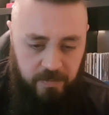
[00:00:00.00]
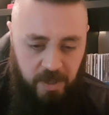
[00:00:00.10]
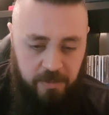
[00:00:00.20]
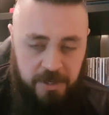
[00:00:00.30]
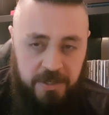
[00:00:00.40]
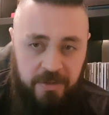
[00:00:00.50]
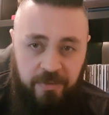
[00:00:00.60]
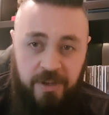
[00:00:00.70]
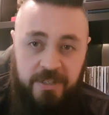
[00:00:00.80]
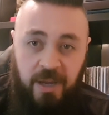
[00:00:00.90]
I mean, this is the
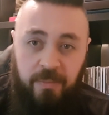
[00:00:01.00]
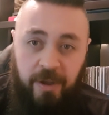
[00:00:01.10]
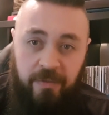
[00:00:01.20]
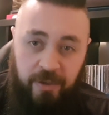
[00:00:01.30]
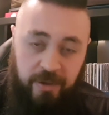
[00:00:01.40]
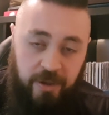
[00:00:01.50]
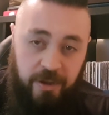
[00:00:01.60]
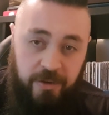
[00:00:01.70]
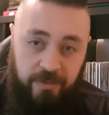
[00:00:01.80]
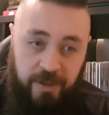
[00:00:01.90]
first album I ever
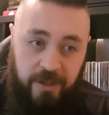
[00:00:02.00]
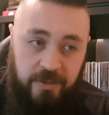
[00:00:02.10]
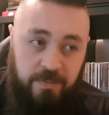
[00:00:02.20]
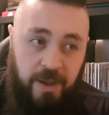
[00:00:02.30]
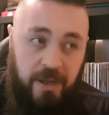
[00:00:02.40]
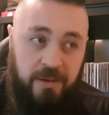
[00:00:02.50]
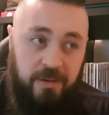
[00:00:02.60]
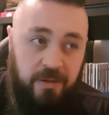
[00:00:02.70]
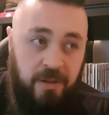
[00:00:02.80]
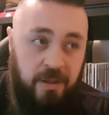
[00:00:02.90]
heard of theirs. Back
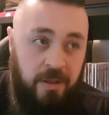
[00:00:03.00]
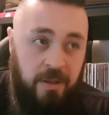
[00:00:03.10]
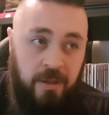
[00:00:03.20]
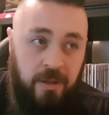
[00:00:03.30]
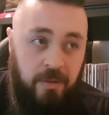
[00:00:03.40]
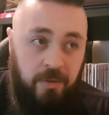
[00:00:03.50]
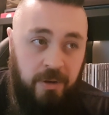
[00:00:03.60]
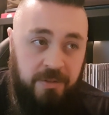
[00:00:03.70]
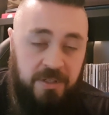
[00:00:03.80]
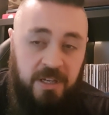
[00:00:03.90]
in when I
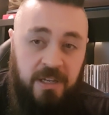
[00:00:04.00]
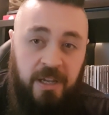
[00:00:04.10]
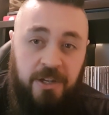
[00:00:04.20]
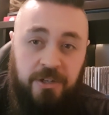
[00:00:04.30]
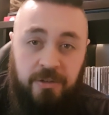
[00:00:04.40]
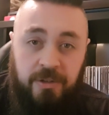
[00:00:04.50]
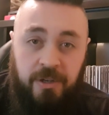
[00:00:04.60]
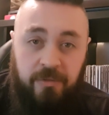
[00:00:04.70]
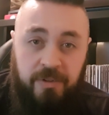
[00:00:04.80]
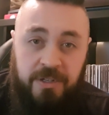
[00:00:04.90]
was a teenager, I was
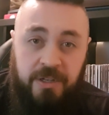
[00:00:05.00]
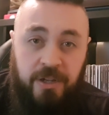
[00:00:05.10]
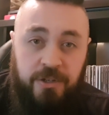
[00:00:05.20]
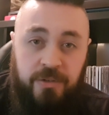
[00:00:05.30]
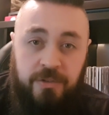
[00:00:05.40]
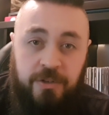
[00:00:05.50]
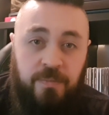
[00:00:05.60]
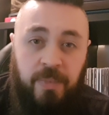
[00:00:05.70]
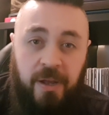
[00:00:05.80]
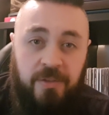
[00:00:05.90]
kind of researching
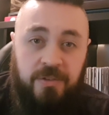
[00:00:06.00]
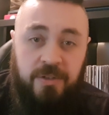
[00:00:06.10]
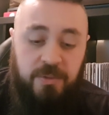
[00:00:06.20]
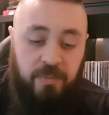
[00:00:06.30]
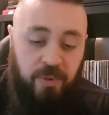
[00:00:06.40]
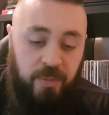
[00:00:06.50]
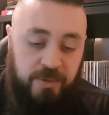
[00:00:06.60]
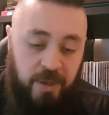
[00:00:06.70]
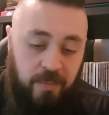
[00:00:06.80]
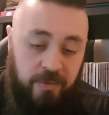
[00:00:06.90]
doom bands, and this one
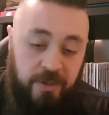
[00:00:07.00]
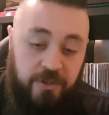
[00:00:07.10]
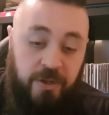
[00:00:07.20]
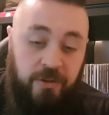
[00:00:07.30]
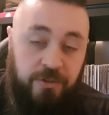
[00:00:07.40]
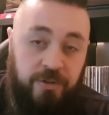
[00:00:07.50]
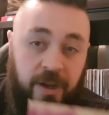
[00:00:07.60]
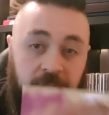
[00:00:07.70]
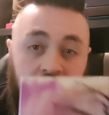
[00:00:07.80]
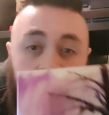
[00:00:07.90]
popped up with the title
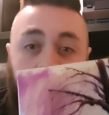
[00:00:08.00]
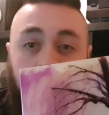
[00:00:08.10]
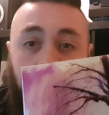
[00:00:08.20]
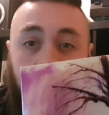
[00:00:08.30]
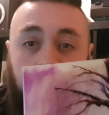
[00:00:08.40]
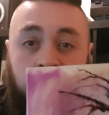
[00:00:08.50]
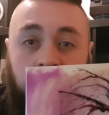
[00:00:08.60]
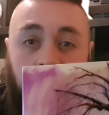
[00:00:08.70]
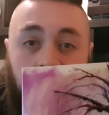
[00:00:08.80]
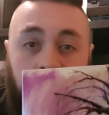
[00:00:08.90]
track.
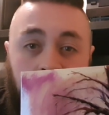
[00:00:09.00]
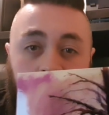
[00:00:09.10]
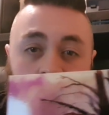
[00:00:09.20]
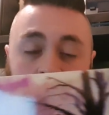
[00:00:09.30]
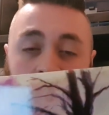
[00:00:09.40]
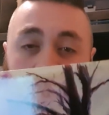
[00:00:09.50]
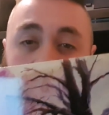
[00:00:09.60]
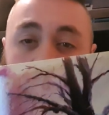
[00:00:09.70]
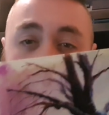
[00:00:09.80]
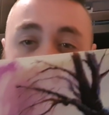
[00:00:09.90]
But I
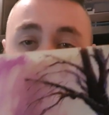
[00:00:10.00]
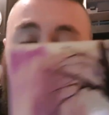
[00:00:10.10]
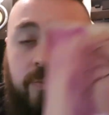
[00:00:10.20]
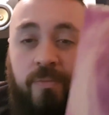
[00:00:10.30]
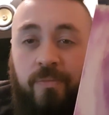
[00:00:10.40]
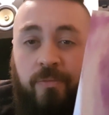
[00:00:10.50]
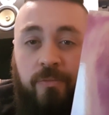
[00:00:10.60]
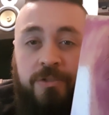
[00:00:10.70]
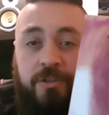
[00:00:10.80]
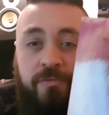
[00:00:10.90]
believe this album
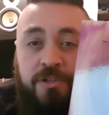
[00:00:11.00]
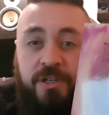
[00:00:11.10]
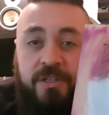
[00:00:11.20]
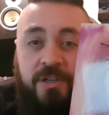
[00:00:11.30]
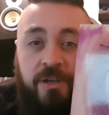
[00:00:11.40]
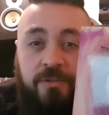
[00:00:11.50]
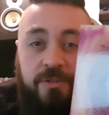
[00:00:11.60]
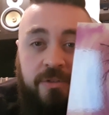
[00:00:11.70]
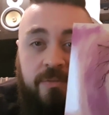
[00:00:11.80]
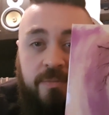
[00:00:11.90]
wasn't originally
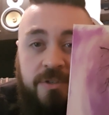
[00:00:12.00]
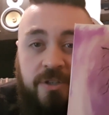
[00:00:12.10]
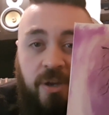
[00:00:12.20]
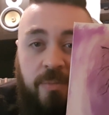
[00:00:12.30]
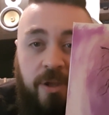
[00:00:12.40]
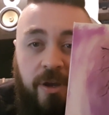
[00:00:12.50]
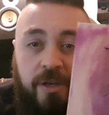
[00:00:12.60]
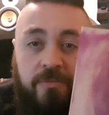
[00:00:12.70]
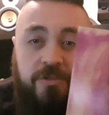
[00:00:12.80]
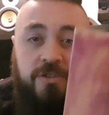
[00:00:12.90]
titled Psalm 9,
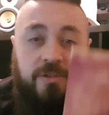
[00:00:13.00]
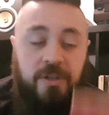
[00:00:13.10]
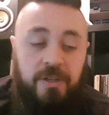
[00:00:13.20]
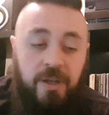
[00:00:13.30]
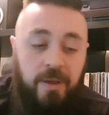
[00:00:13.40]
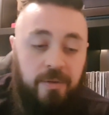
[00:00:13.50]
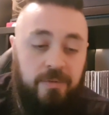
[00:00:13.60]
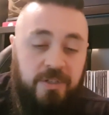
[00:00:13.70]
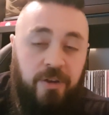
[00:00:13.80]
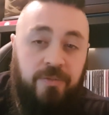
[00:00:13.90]
it was just the
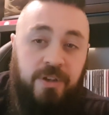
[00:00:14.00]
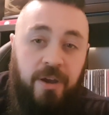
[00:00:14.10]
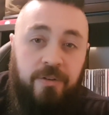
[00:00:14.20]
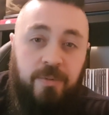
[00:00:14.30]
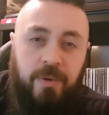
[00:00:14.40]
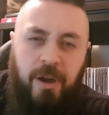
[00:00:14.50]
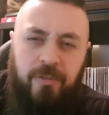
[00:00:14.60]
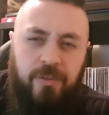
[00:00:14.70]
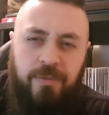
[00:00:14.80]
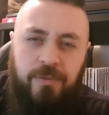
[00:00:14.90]
self-titled, but
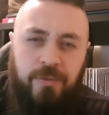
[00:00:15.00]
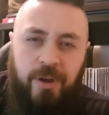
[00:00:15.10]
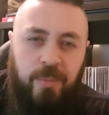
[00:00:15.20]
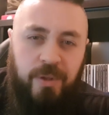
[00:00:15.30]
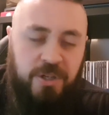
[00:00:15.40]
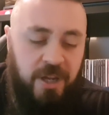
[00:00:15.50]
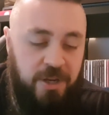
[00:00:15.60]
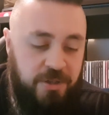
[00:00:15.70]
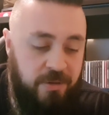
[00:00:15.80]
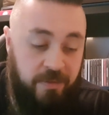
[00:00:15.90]
after the fourth album they
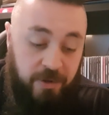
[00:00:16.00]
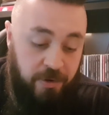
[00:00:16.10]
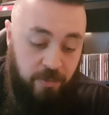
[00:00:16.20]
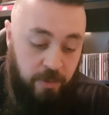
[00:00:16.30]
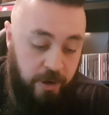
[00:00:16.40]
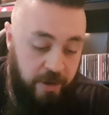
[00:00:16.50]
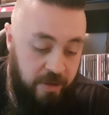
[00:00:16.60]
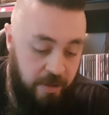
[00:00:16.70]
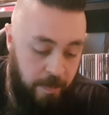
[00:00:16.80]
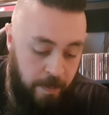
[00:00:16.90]
changed it. I don't know why,
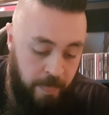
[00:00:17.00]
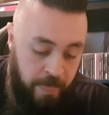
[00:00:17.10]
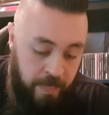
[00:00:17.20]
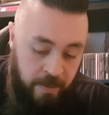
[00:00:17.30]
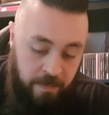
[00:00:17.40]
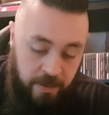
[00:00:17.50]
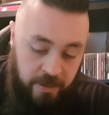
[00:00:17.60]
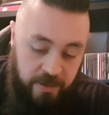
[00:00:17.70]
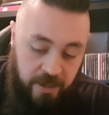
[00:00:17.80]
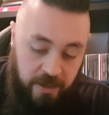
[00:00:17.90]
but
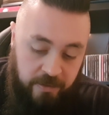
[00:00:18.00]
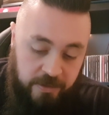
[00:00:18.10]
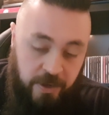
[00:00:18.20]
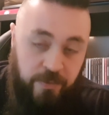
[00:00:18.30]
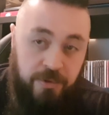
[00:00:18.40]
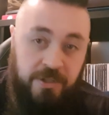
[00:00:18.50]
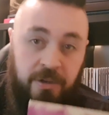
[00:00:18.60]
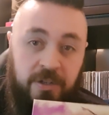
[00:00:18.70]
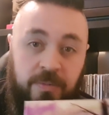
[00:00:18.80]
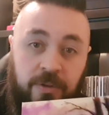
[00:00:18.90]
yeah, because I've always
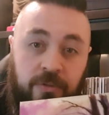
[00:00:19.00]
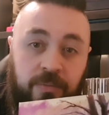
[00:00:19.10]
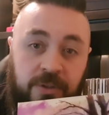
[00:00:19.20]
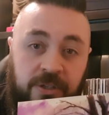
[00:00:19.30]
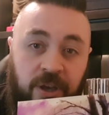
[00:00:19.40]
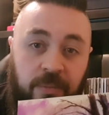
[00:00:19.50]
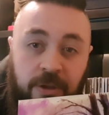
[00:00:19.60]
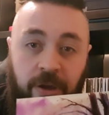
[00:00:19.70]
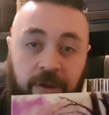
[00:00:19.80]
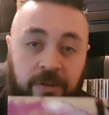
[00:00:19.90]
known it to be called Psalm
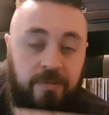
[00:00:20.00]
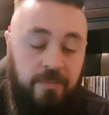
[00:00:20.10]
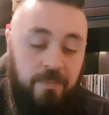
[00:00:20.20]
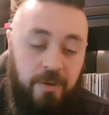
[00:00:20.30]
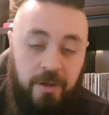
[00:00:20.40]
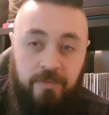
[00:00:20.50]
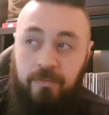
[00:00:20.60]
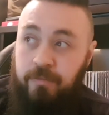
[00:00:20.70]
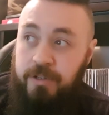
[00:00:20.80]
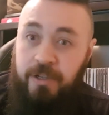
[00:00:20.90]
9, but I
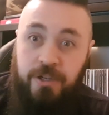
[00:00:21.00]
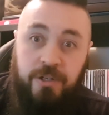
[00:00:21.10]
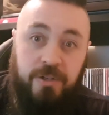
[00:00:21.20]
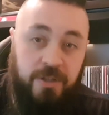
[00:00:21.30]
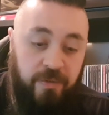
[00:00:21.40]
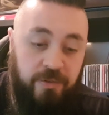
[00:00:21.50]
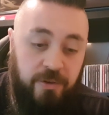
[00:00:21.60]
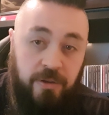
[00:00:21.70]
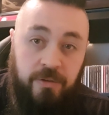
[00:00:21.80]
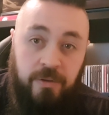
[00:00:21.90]
researched it this
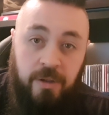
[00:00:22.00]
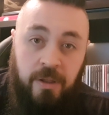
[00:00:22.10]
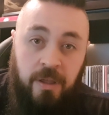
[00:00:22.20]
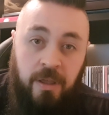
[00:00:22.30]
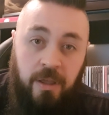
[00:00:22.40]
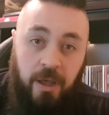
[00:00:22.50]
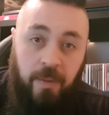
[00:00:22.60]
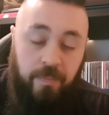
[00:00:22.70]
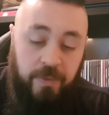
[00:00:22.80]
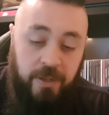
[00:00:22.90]
afternoon.
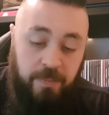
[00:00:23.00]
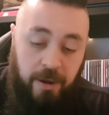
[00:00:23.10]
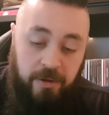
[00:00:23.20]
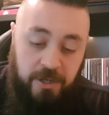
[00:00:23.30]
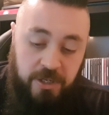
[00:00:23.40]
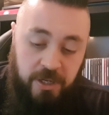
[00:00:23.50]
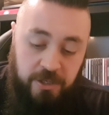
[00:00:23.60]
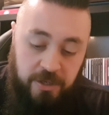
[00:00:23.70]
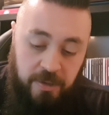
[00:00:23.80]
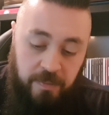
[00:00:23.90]
They apparently
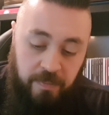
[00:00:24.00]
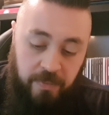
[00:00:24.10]
changed it.